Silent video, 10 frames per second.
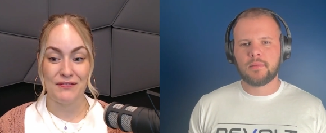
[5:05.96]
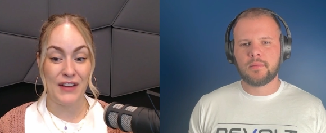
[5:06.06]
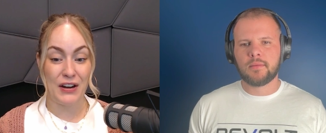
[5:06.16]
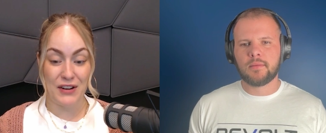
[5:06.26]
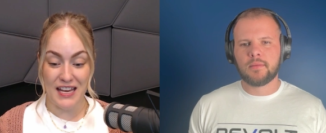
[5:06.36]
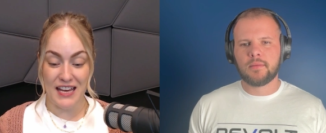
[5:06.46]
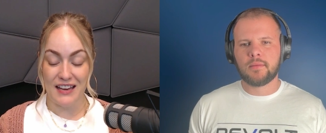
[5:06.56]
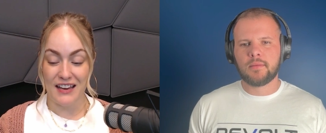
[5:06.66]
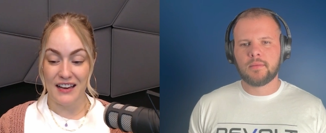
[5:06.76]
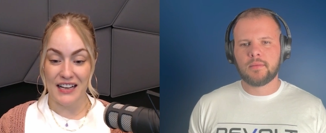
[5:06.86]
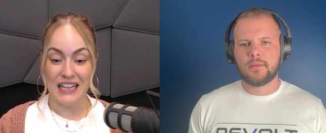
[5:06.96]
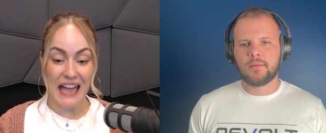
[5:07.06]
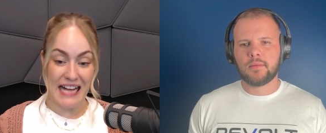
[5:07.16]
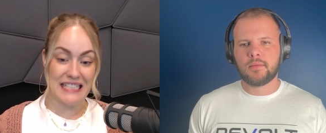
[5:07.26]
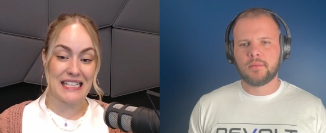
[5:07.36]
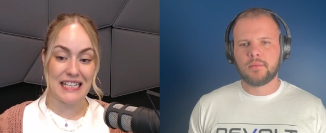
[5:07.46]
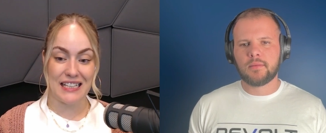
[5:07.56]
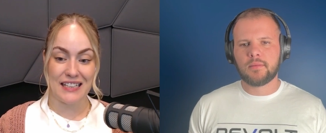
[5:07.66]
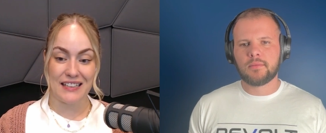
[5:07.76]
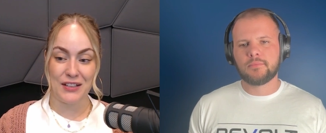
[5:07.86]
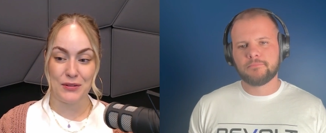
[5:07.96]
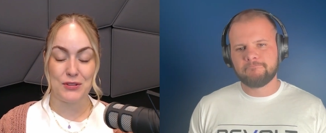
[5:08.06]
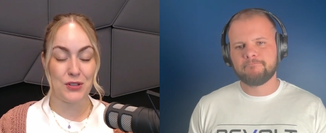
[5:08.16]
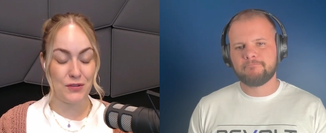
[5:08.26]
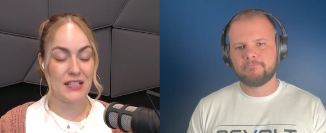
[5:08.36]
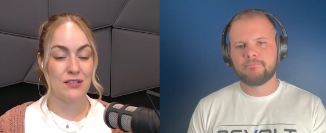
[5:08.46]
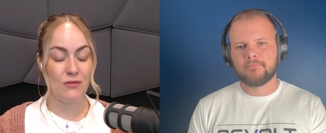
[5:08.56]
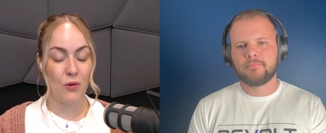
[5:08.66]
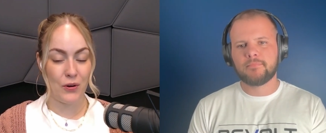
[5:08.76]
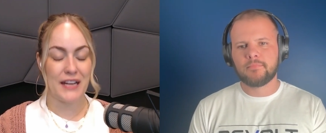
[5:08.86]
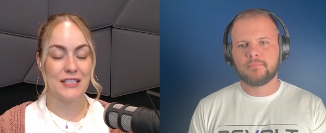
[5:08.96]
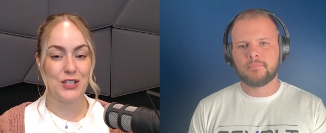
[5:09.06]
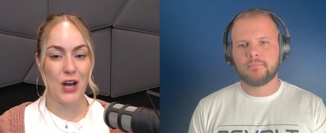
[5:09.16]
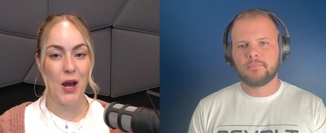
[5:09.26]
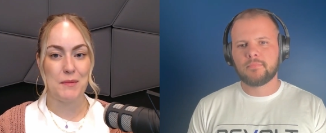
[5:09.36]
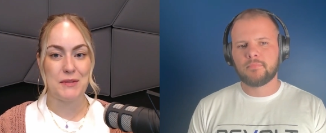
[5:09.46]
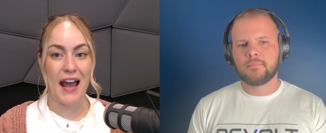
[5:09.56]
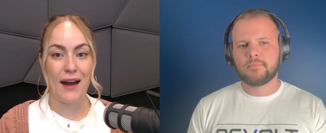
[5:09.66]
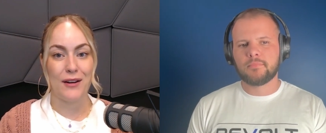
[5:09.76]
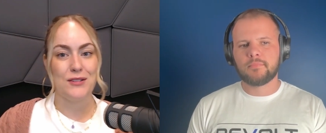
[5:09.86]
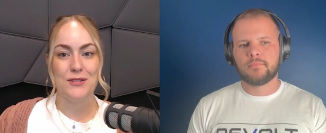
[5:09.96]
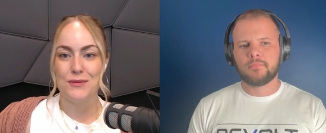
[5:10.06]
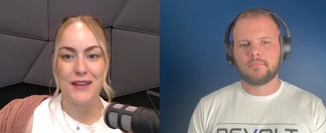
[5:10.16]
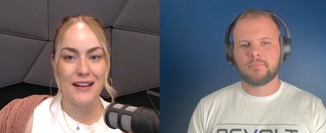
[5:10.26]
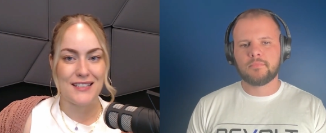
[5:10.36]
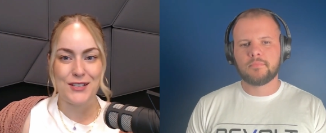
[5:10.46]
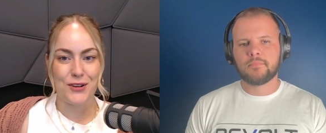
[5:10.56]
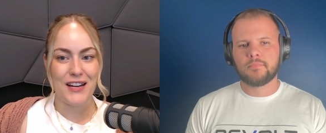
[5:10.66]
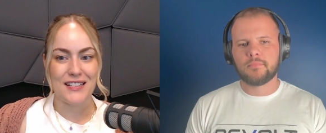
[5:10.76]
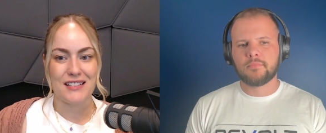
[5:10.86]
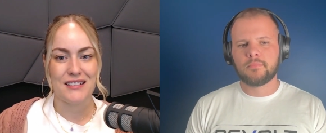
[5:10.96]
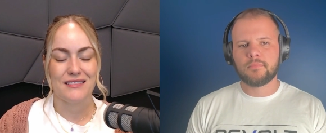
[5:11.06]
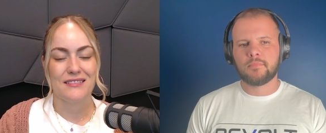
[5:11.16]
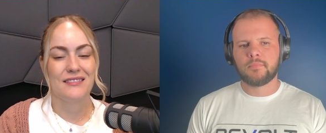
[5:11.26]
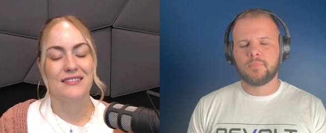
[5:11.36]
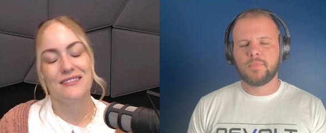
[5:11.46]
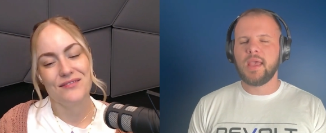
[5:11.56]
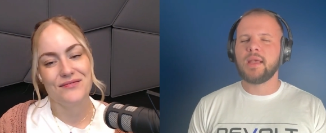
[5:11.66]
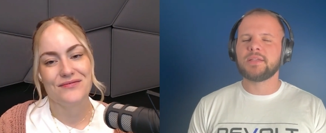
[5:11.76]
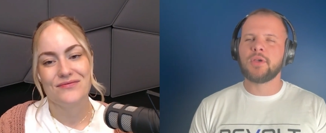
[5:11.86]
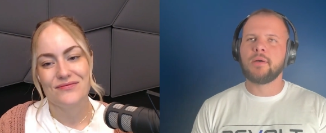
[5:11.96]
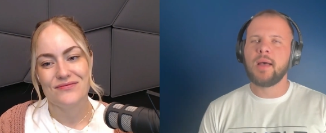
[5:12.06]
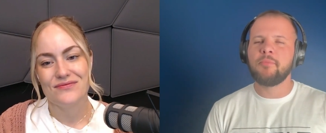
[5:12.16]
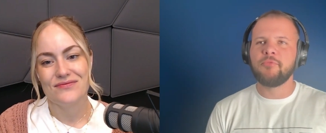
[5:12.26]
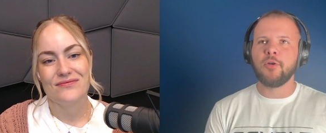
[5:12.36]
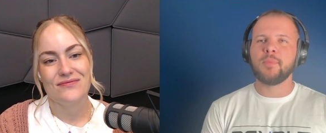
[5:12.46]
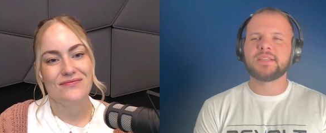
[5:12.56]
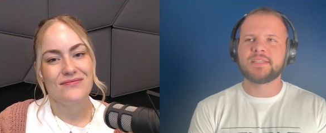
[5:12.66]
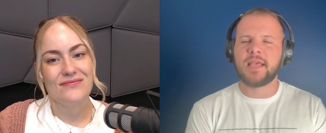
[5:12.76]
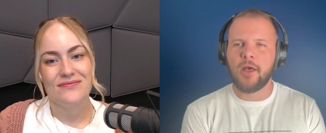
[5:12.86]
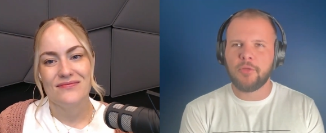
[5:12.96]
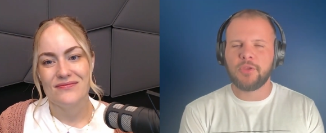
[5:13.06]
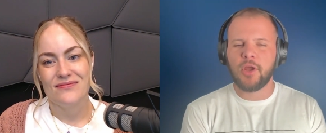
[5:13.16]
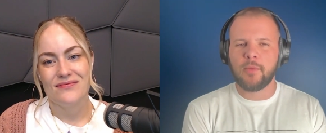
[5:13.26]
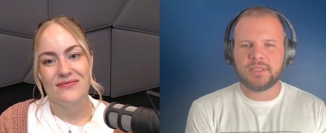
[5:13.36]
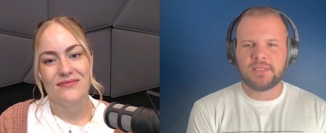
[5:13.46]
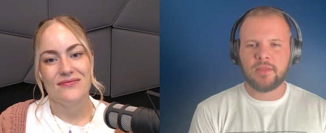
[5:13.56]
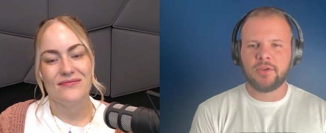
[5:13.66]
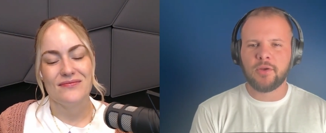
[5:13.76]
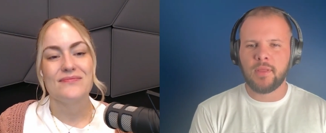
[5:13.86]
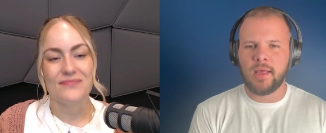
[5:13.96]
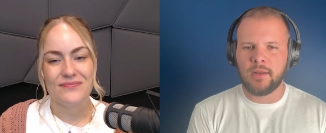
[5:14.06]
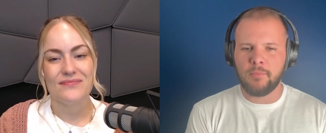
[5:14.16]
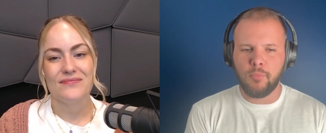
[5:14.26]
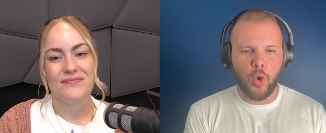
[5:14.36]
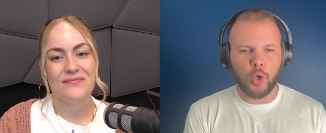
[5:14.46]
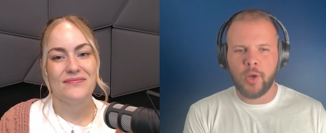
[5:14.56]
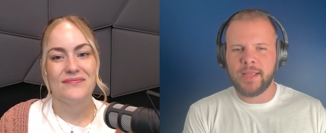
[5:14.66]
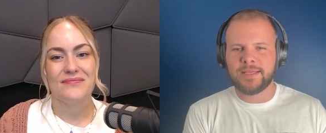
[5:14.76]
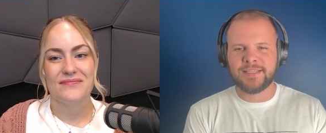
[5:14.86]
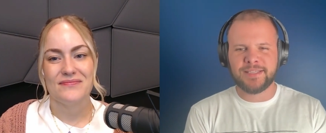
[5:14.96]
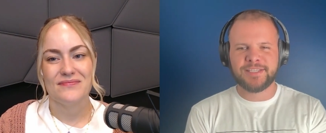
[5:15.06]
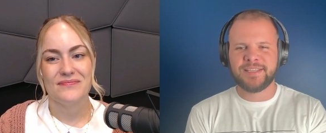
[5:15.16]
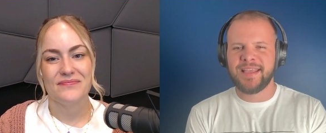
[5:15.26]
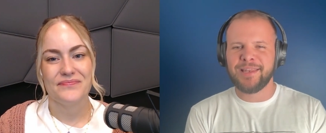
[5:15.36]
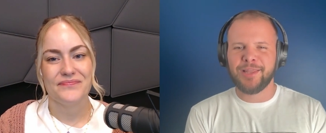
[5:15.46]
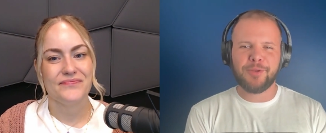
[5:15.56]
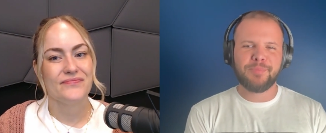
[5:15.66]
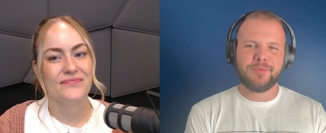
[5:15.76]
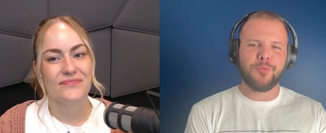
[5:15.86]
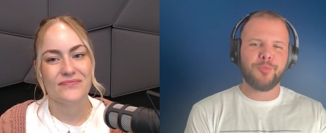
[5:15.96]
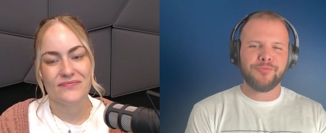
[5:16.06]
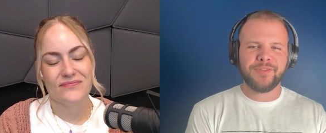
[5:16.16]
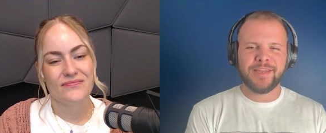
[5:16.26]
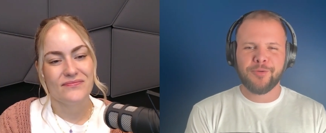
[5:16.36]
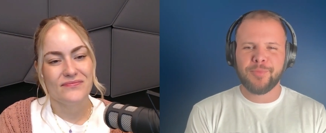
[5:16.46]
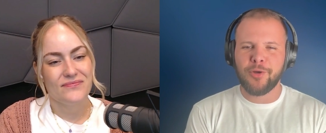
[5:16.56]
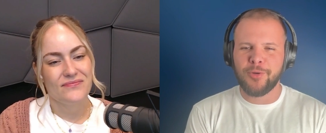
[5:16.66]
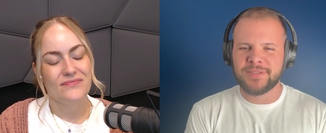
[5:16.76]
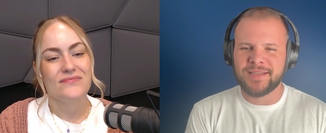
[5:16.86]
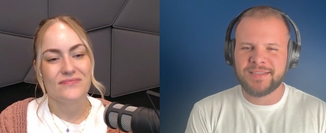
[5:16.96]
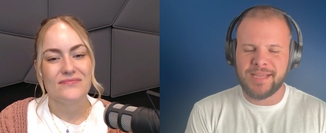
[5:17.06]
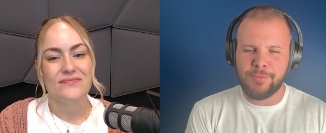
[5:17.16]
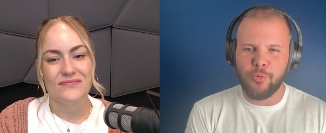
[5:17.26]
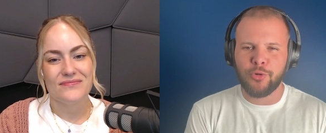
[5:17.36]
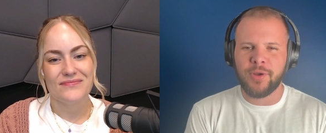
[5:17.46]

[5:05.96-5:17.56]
Speaker 1: very classic, you know, service oriented jobs. How did you get into the trades?
Speaker 2: Yeah, so I'm, I'm from the South. You know, I'm in South Carolina, born, raised, and stayed. A lot of people move in here, but I always like to say born,